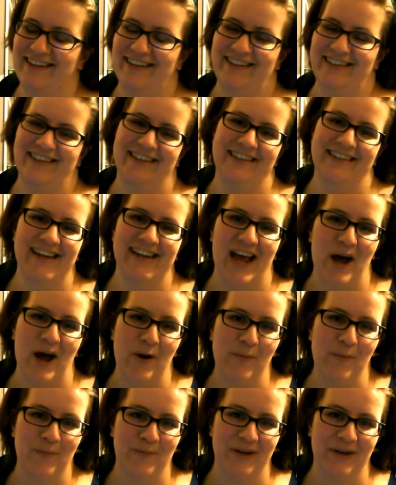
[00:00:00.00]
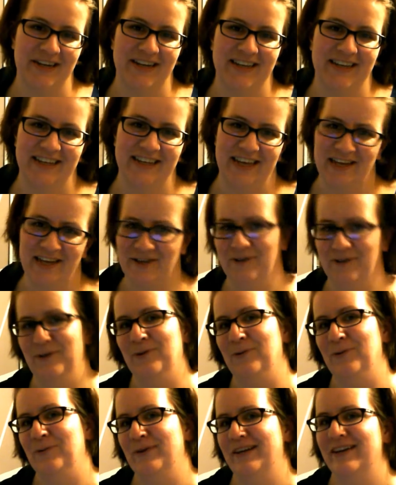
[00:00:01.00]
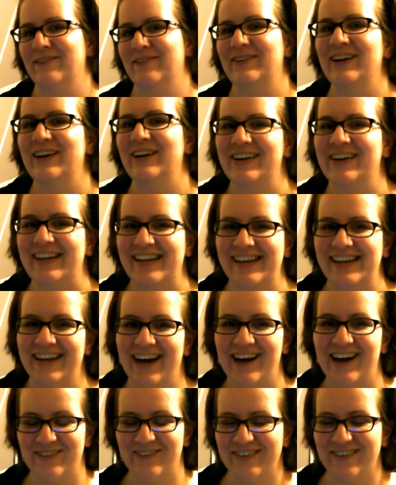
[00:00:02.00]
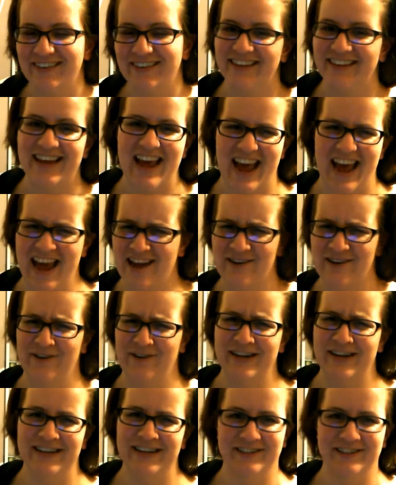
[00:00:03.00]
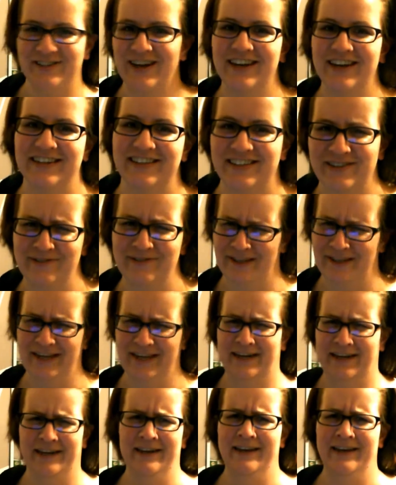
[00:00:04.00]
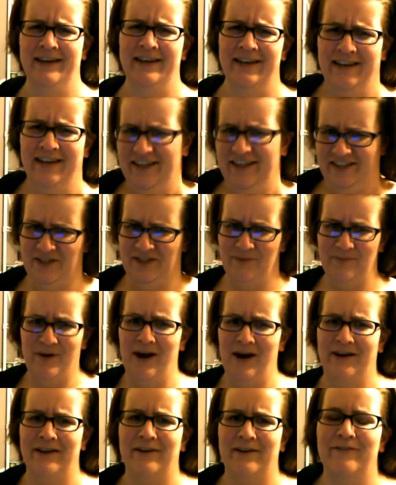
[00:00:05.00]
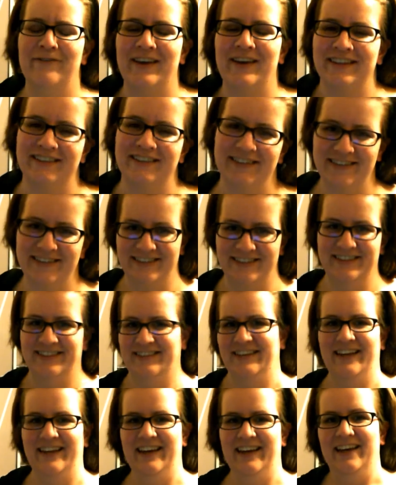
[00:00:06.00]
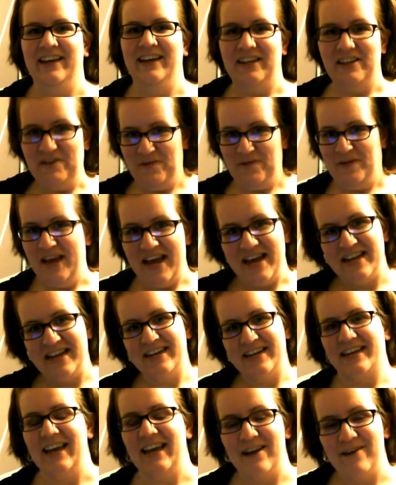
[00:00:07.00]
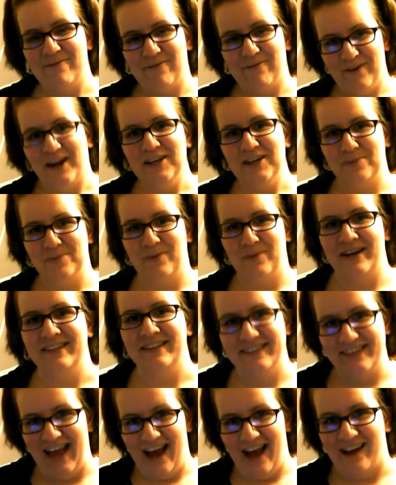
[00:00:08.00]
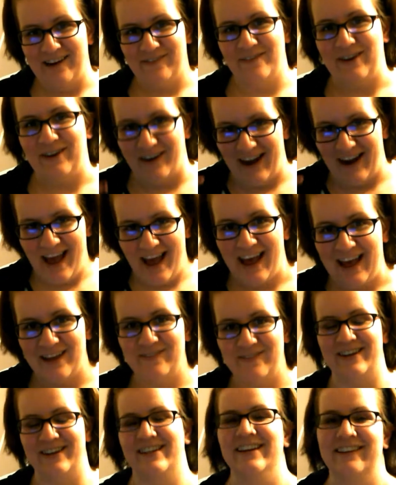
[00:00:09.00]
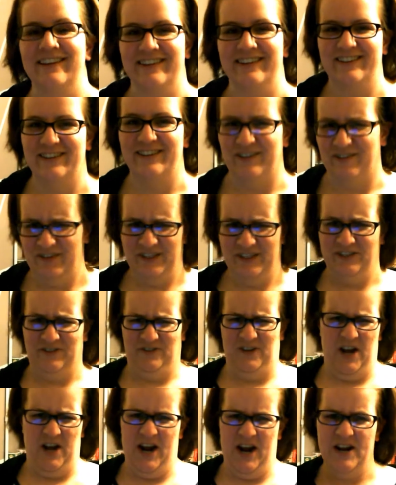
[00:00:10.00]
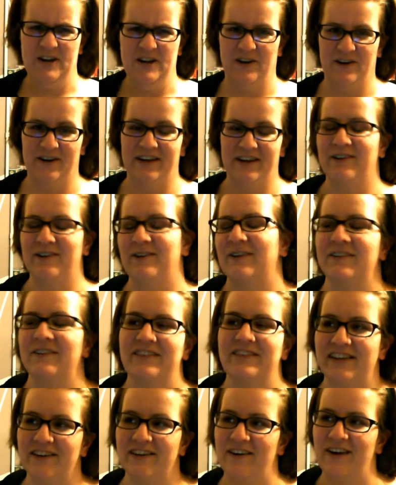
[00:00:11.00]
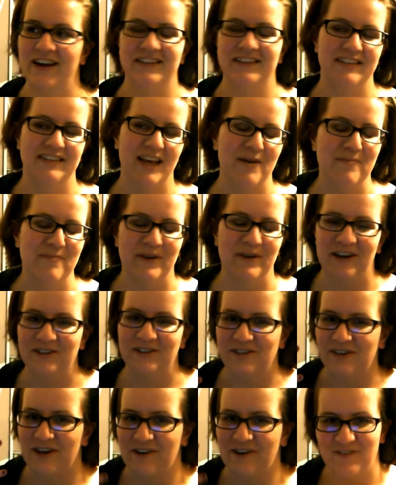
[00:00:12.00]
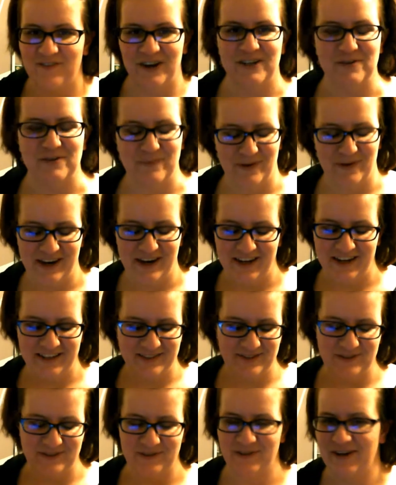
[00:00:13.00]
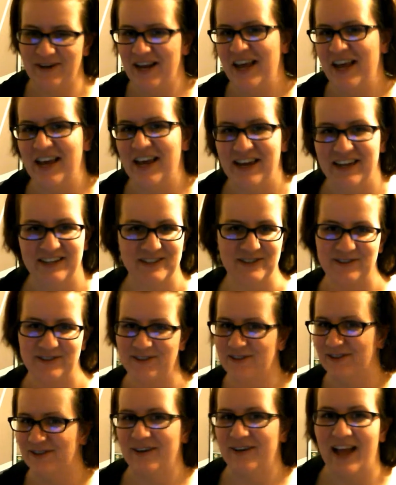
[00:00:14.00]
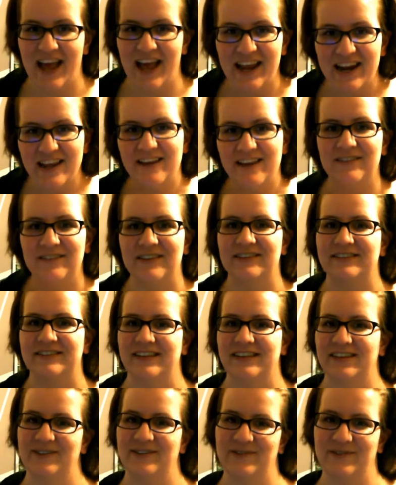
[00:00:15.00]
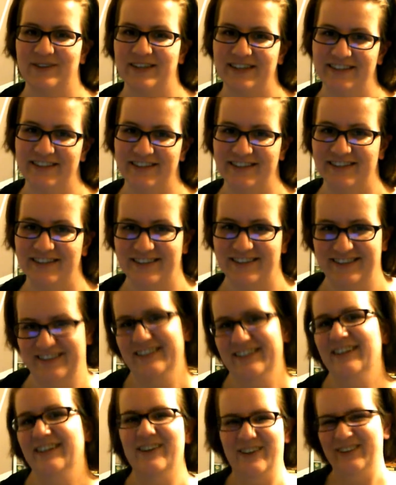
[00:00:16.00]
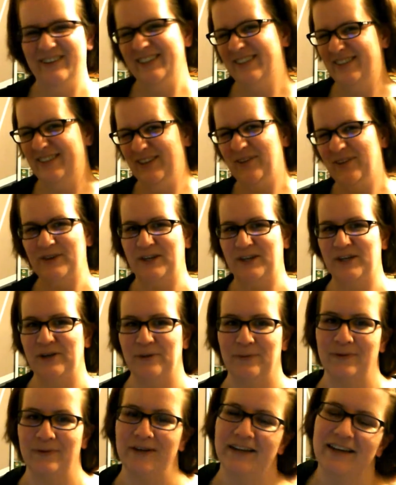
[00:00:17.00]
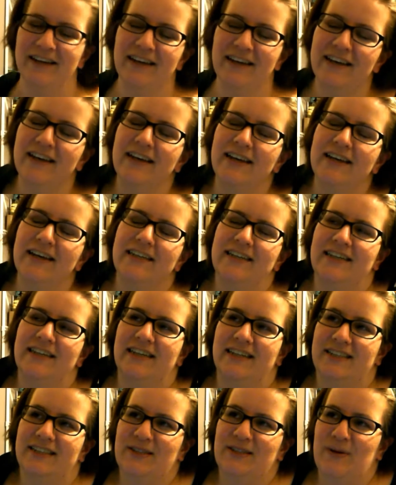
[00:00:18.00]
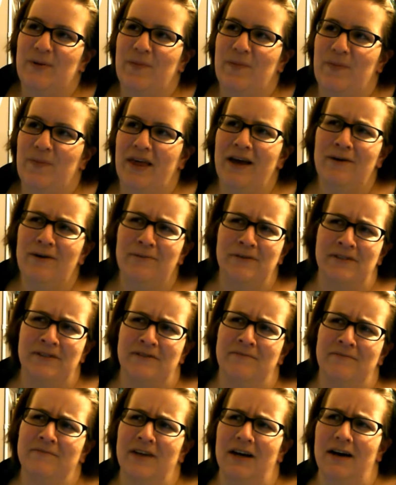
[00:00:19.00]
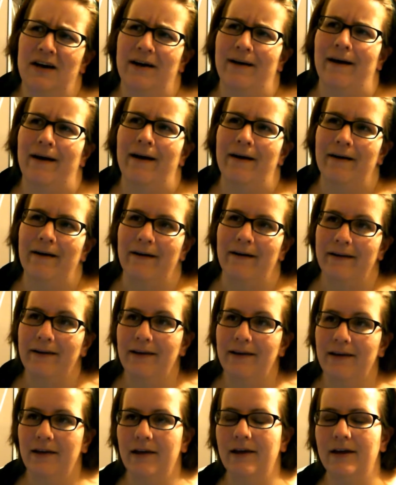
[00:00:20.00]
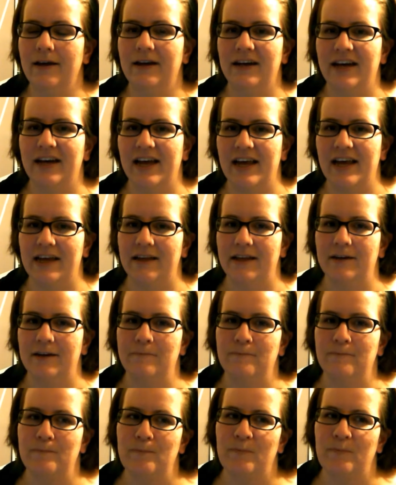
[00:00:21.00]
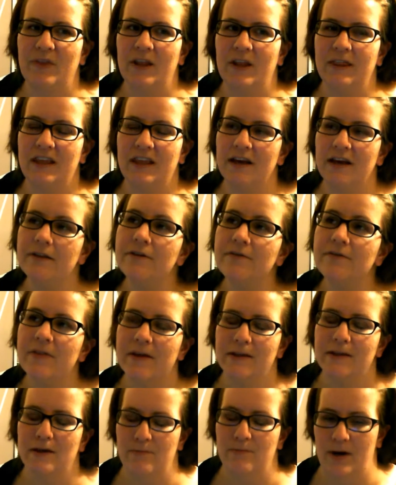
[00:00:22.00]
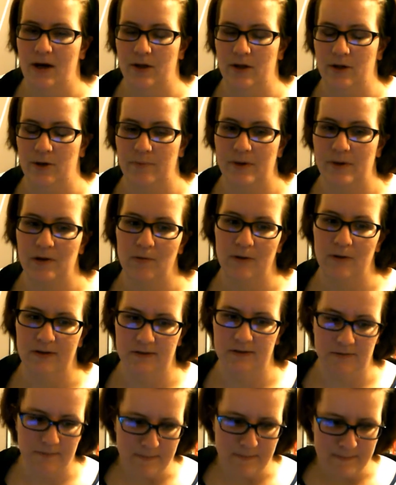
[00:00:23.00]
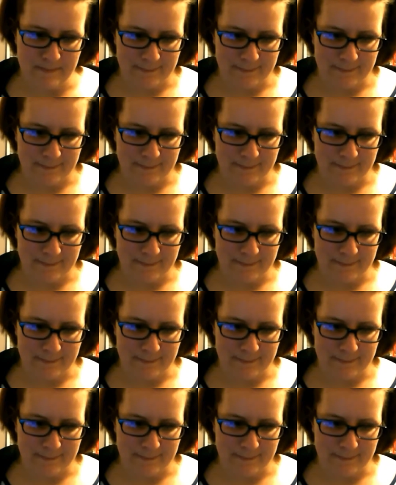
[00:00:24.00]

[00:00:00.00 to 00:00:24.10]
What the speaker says: couldn't help but giggle whenever he got really angry and tried to do like demonic face. It's just, you can't get Fresh Prince out of your head when when he's angry, or I just kept picturing Fresh Prince or Hitch or any of those things where he's just, oh, he's so cute. So that was odd. And the other thing that bothered me was,